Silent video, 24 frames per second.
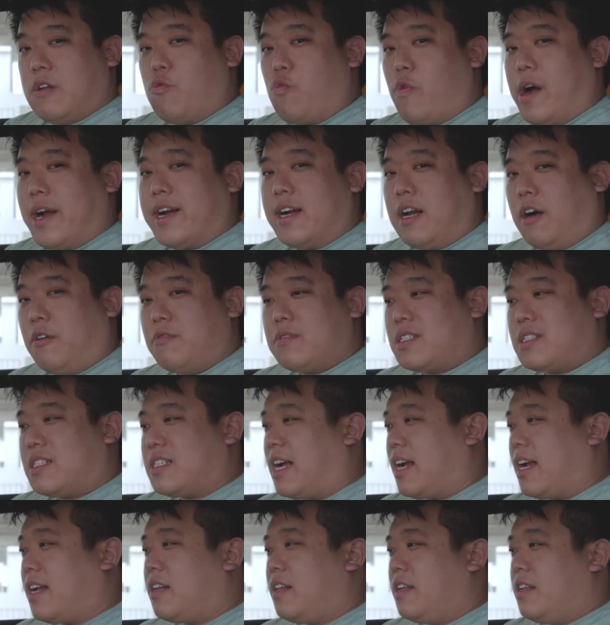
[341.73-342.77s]
white
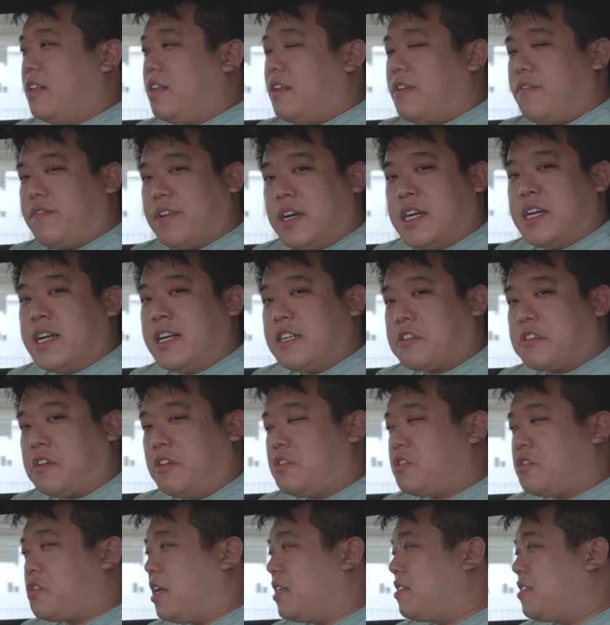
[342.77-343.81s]
outside. Very nice
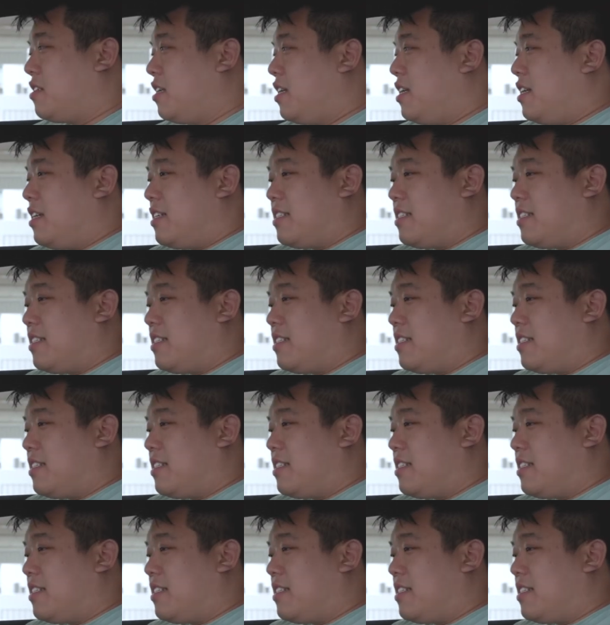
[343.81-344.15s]
contrast.